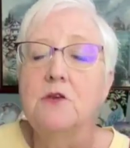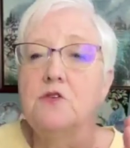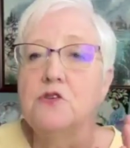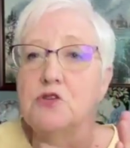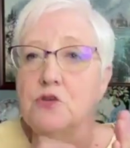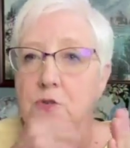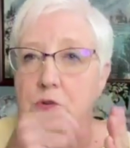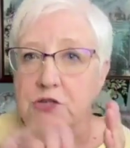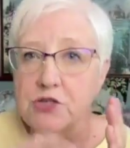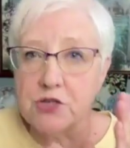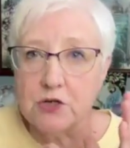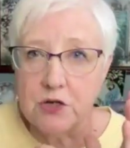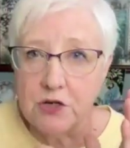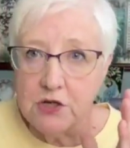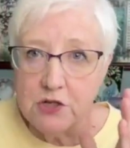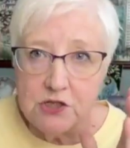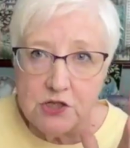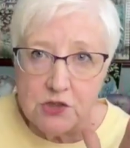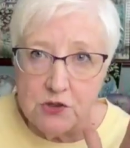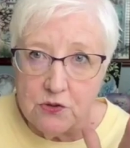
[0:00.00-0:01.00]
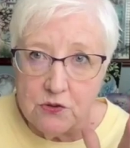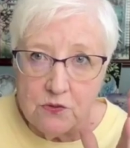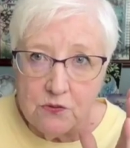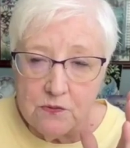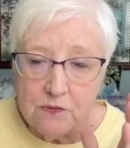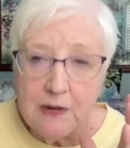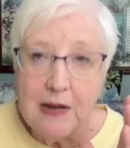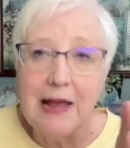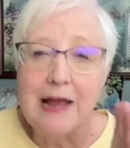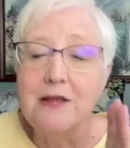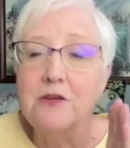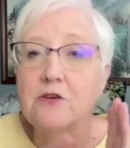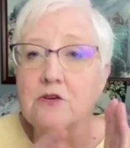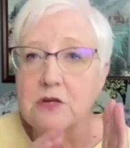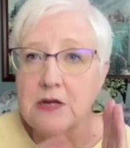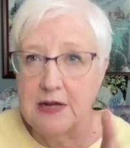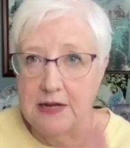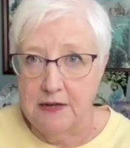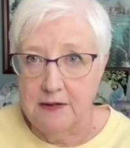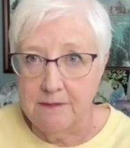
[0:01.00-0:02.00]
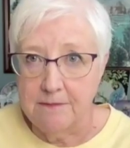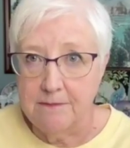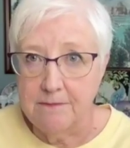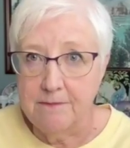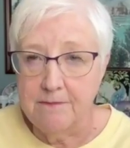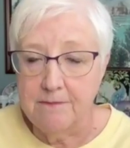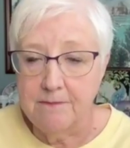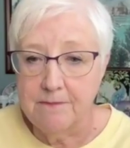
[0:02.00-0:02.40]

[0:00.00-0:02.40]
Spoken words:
you do what you're going to do, and you're done.